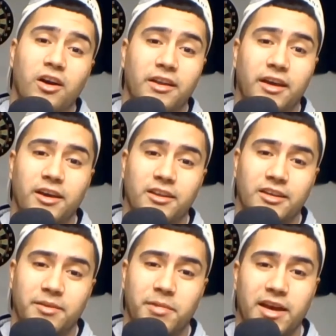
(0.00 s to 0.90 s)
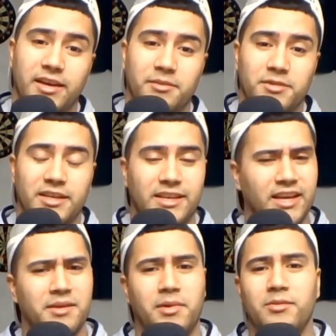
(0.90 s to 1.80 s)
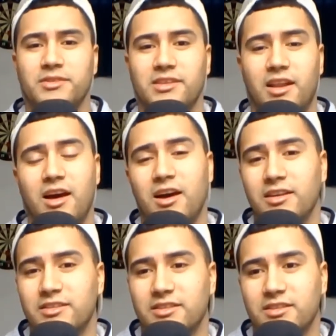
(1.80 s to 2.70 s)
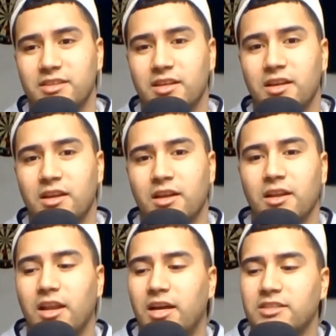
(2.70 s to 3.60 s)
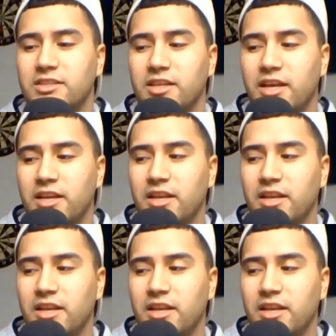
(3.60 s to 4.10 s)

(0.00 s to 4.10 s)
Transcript: Now I look it back and I'm like, damn, I was lost in